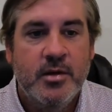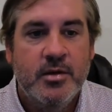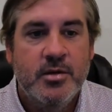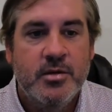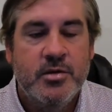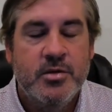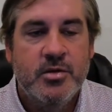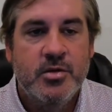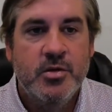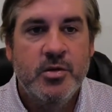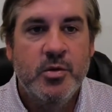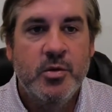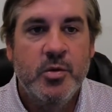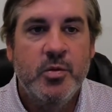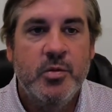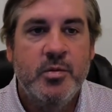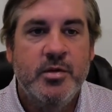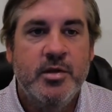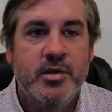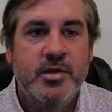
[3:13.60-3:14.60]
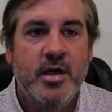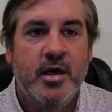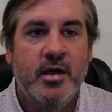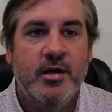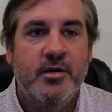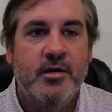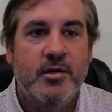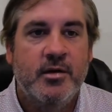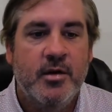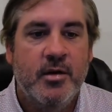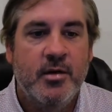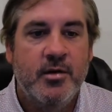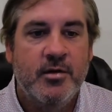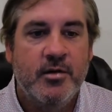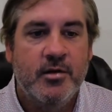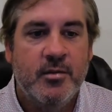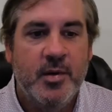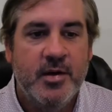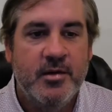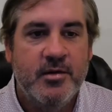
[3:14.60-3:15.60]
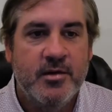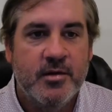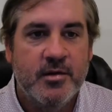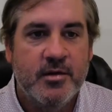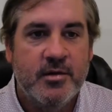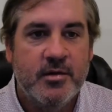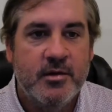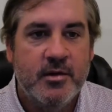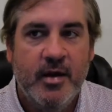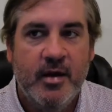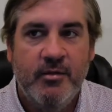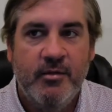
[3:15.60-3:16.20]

to deduct those expenses.